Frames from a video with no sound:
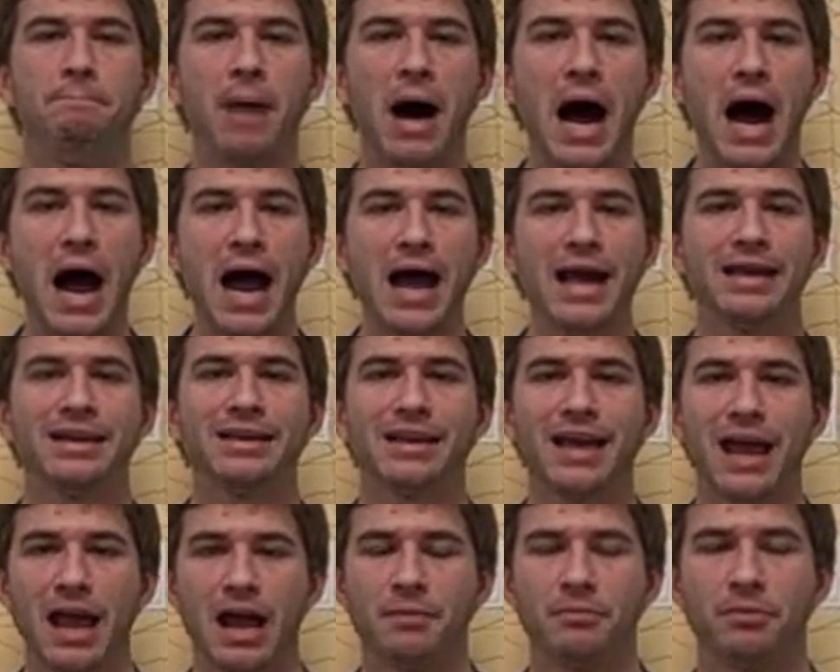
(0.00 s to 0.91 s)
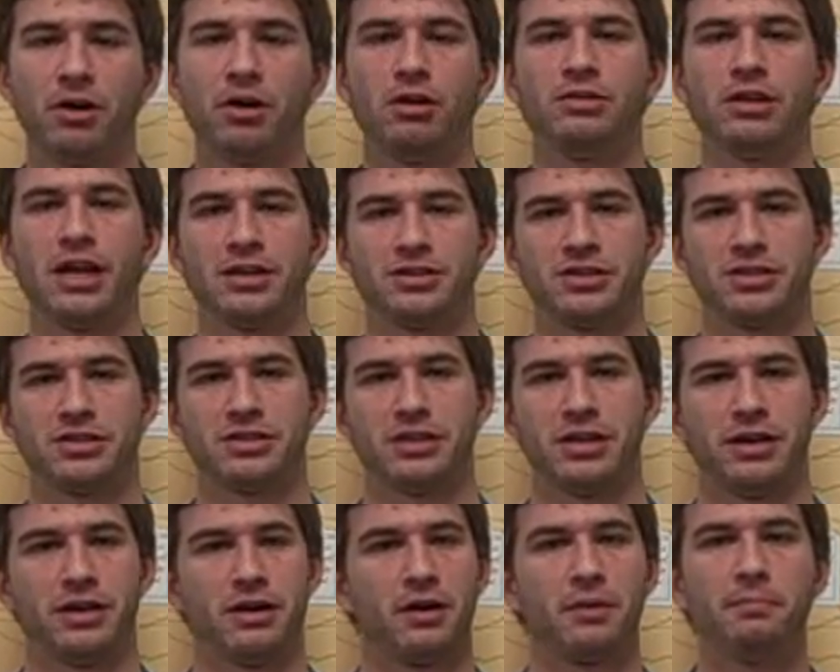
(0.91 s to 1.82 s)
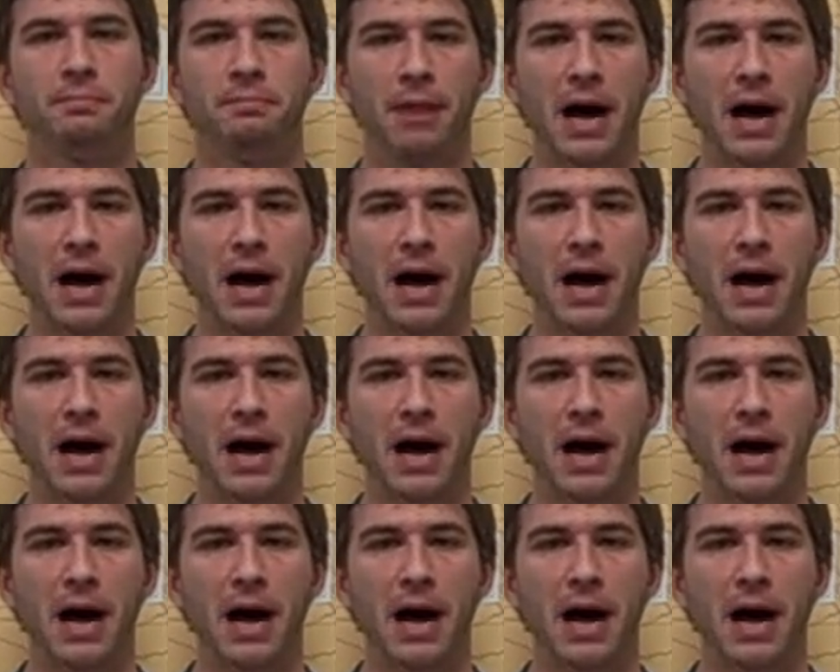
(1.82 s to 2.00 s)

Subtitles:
bicameral legislator.